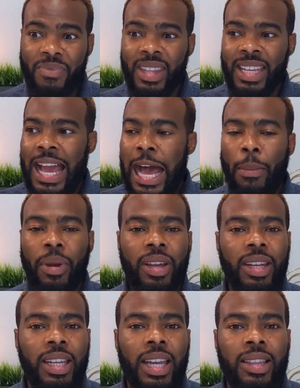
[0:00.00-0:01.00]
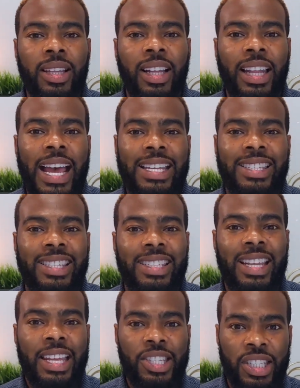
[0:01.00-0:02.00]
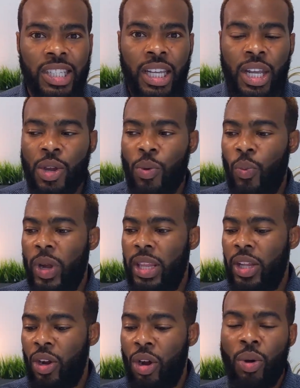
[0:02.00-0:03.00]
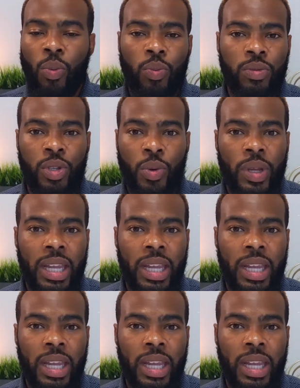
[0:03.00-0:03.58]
how am I going to get the class's attention when they're all doing